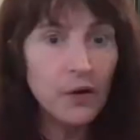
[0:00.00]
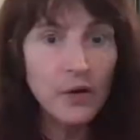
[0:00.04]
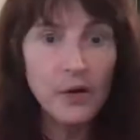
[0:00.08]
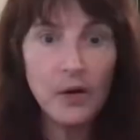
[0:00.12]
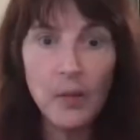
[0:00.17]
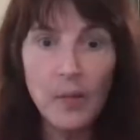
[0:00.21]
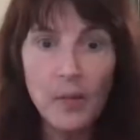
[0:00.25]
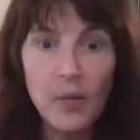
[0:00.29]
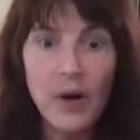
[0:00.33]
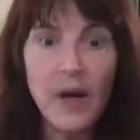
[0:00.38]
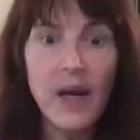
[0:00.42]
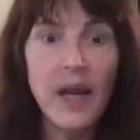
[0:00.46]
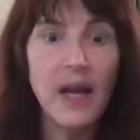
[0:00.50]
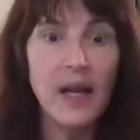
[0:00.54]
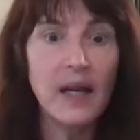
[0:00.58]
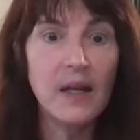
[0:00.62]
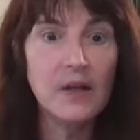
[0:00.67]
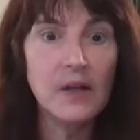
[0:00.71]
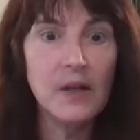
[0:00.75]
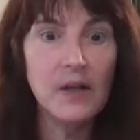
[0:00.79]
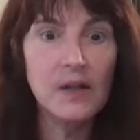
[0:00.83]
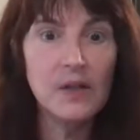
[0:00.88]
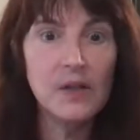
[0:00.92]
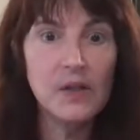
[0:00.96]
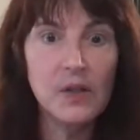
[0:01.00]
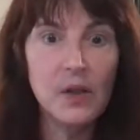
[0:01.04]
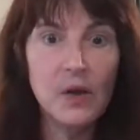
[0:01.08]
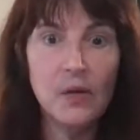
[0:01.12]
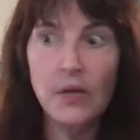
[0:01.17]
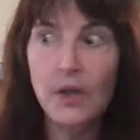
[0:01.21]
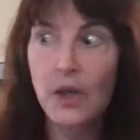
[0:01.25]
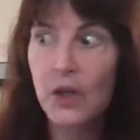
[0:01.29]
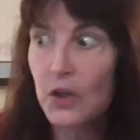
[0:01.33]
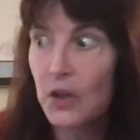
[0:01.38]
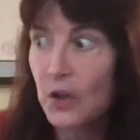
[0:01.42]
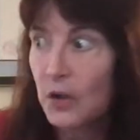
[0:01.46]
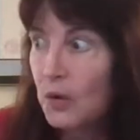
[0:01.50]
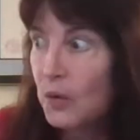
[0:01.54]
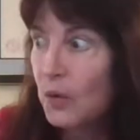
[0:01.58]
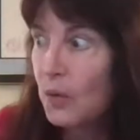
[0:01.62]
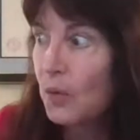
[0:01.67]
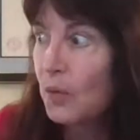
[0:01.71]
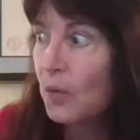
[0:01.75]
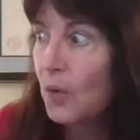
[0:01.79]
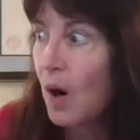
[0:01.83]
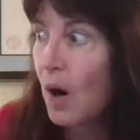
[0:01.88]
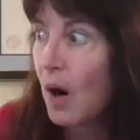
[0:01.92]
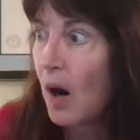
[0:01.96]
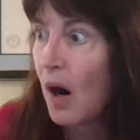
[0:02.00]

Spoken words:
your brain so that you